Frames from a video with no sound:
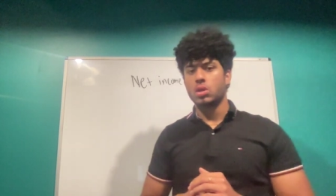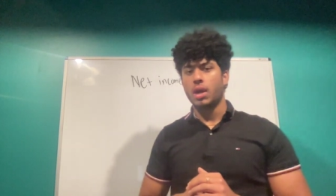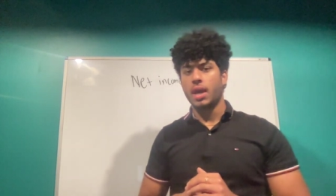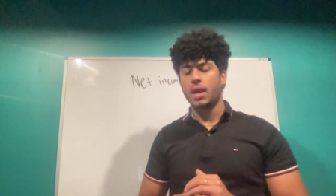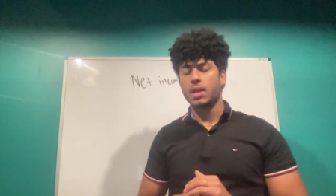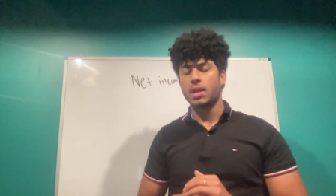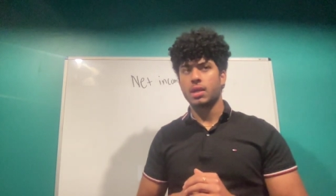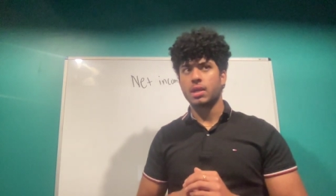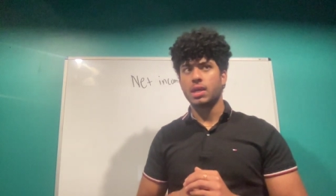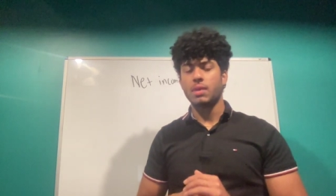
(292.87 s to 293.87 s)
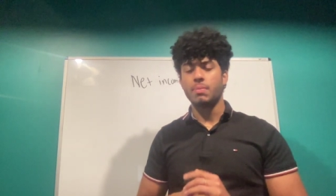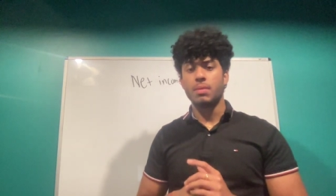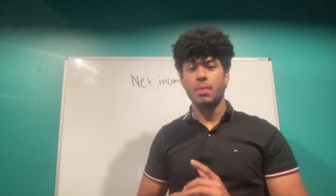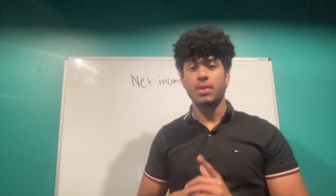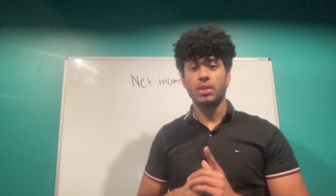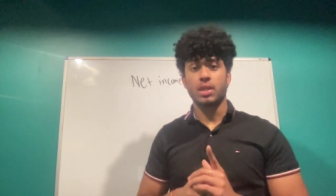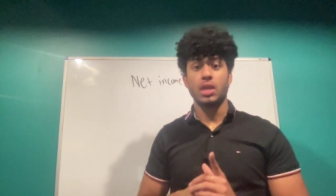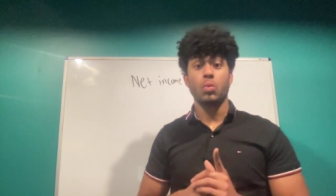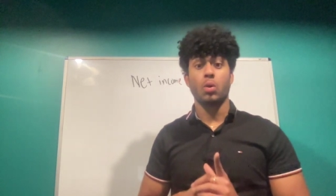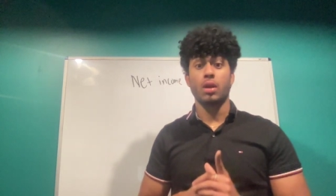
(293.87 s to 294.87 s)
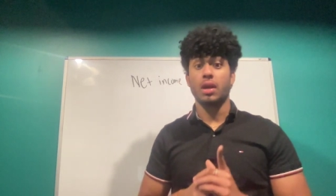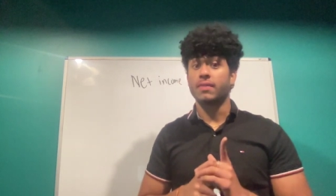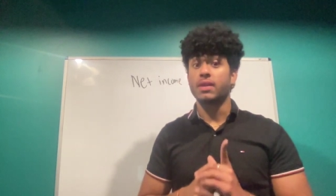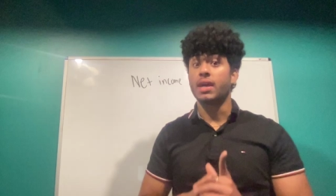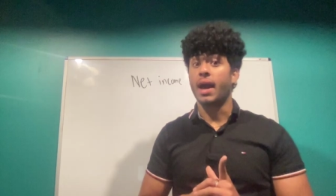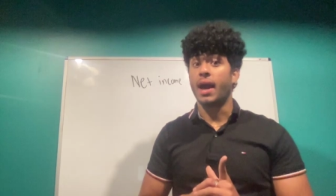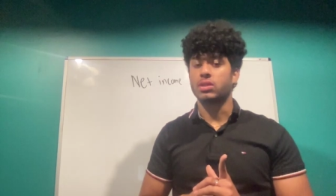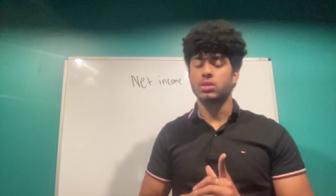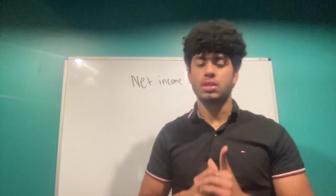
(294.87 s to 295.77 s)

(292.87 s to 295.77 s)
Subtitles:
And keep in mind the keyword of cash.